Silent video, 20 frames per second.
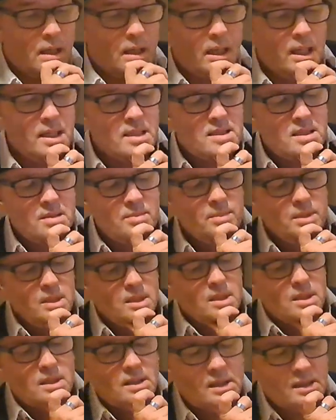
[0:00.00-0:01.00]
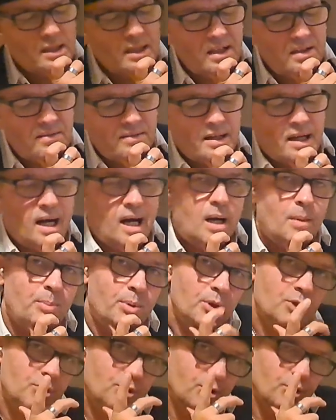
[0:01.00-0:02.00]
Has a miracle ever
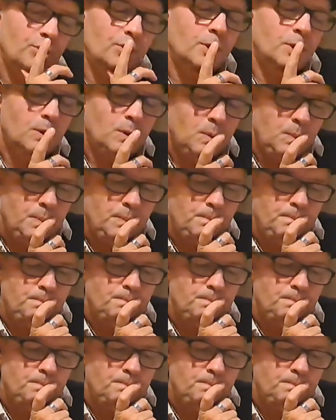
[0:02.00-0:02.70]
happened to you?